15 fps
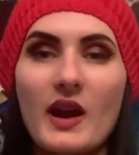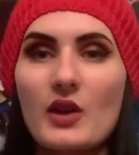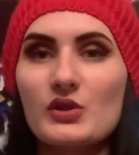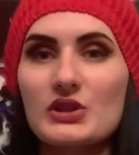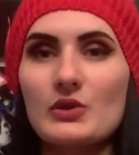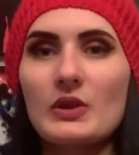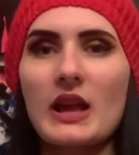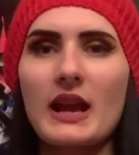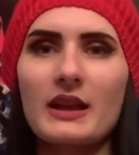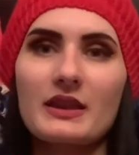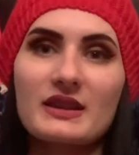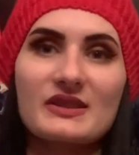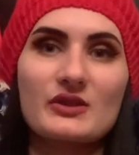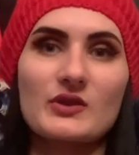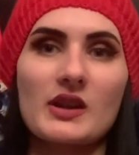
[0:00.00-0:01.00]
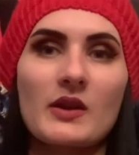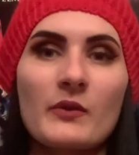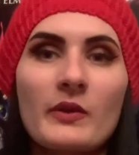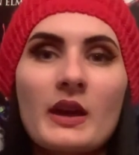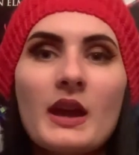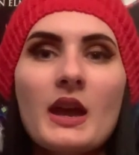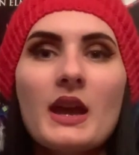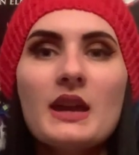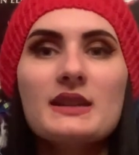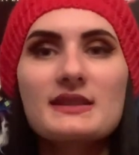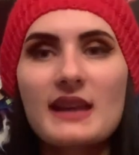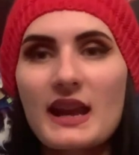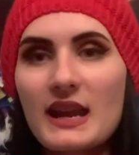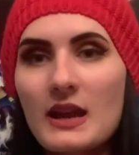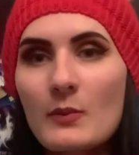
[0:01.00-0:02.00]
I do like this sort of
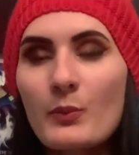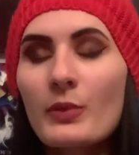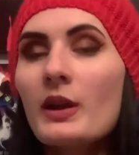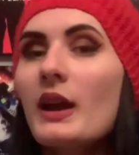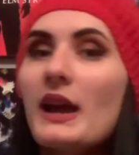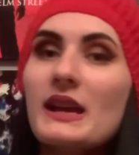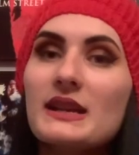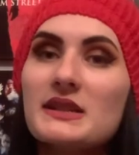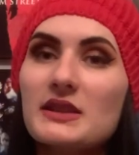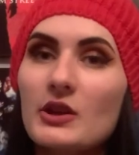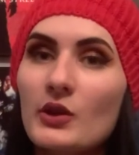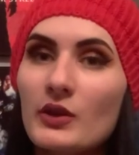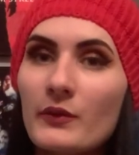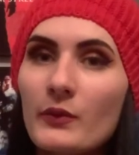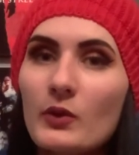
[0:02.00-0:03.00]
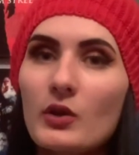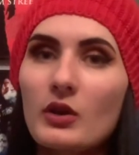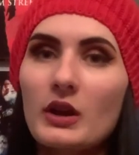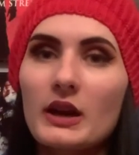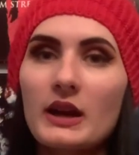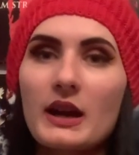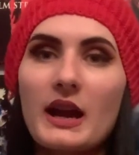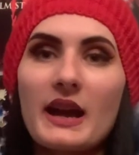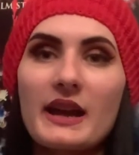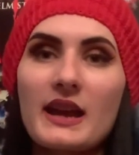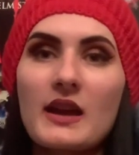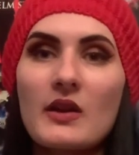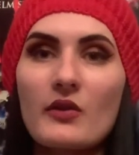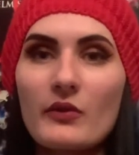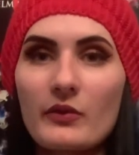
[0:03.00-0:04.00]
setup. I can sit on the floor. I
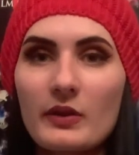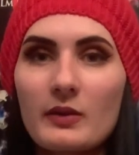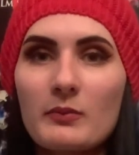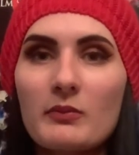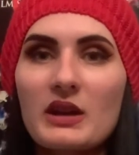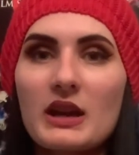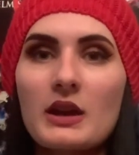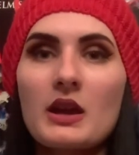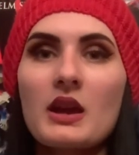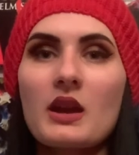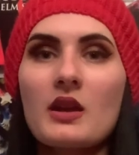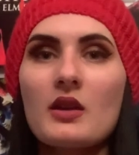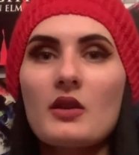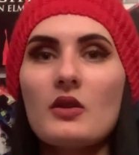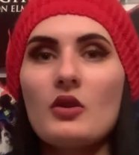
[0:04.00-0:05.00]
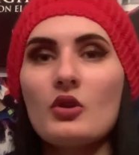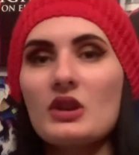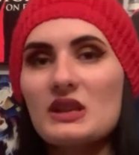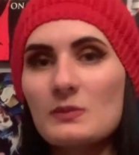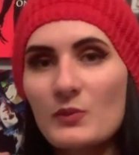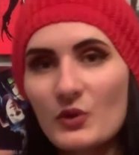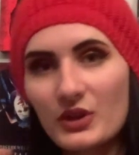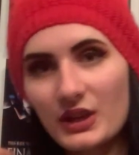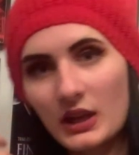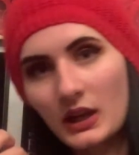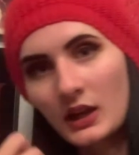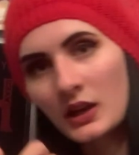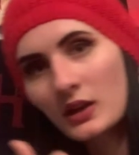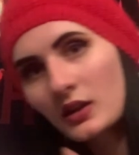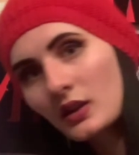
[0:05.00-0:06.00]
have my Ookie
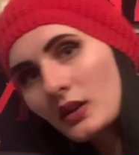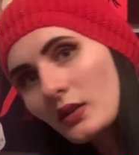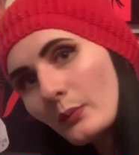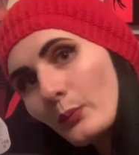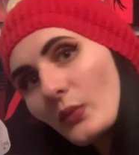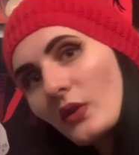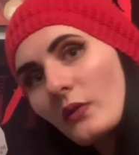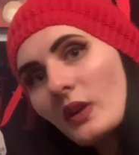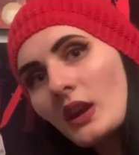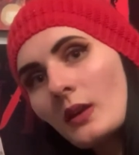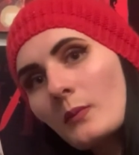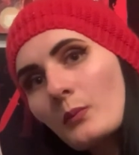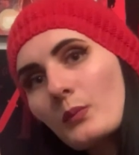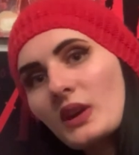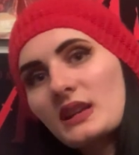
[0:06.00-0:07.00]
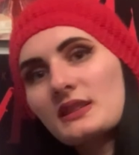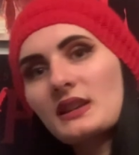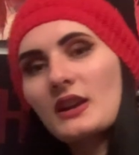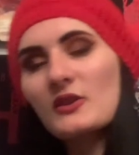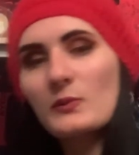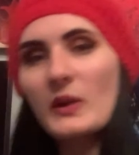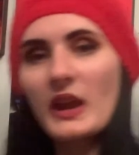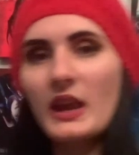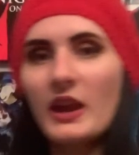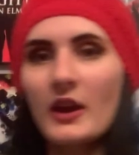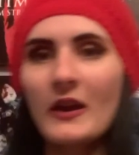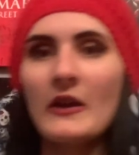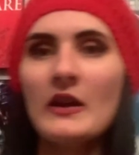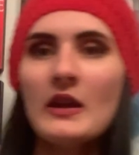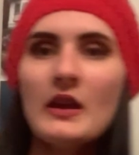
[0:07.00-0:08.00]
Spooky movie mixtiles back
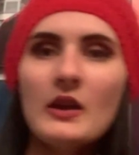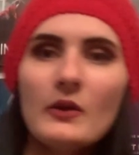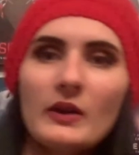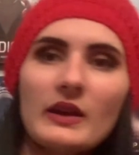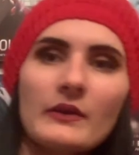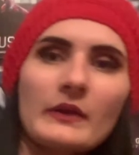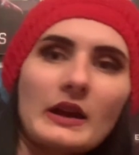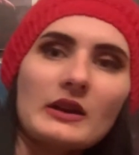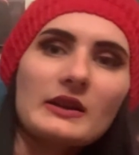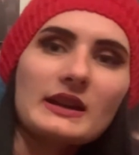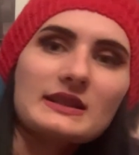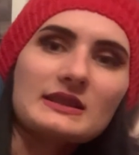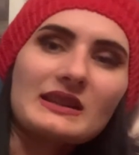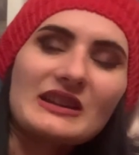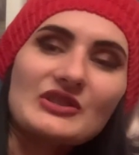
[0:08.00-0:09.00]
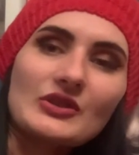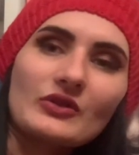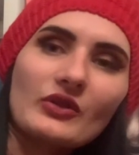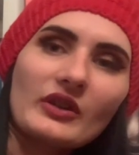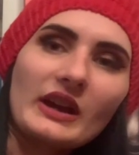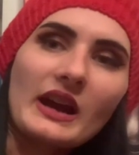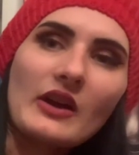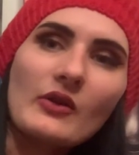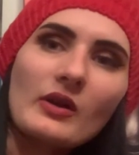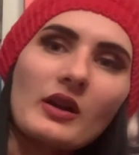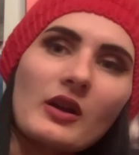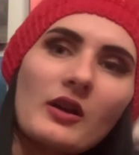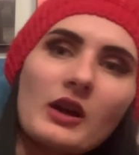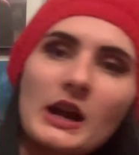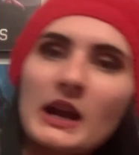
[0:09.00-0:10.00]
here. We have Final Destination 3 going
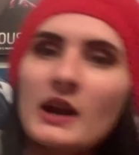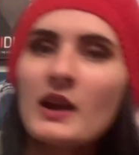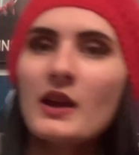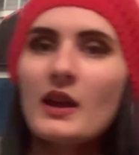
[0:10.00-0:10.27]
on.